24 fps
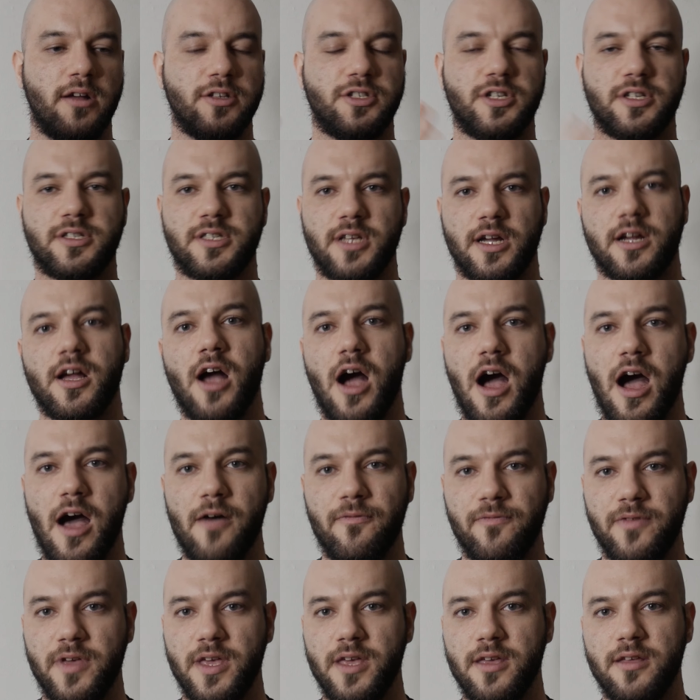just a
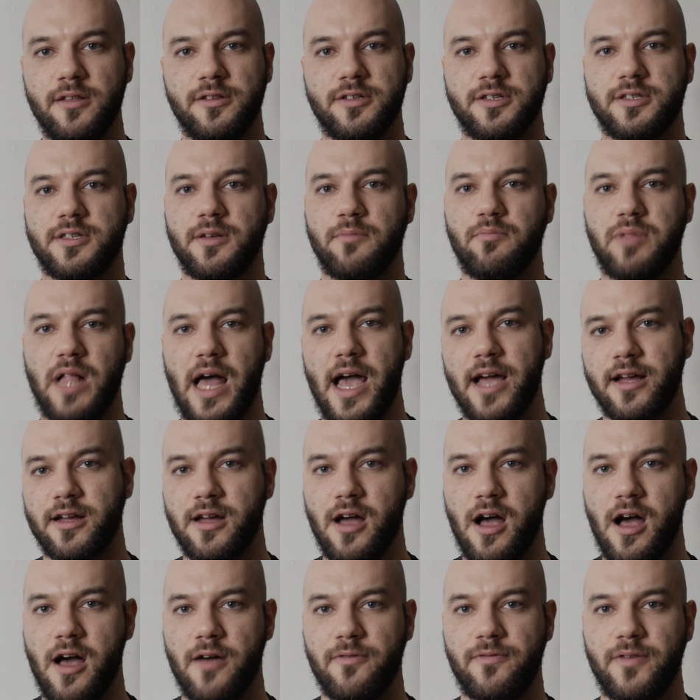coffee, just a black
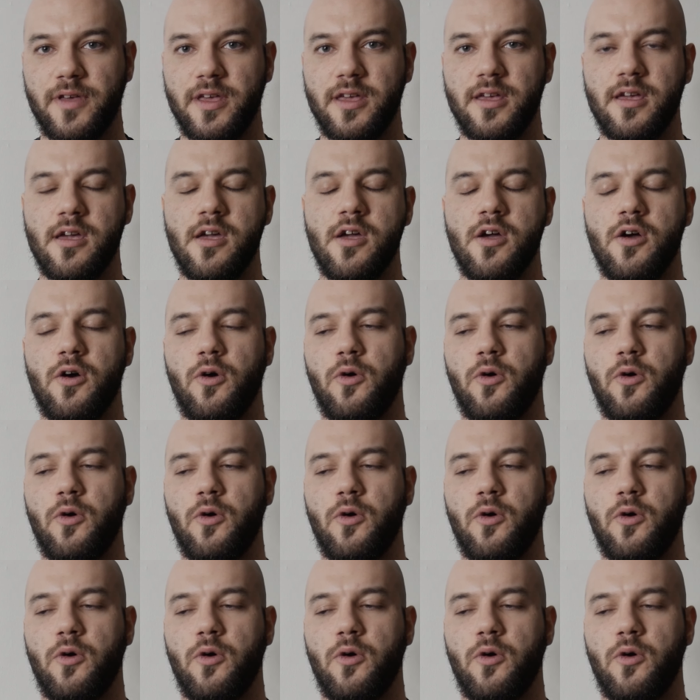coffee,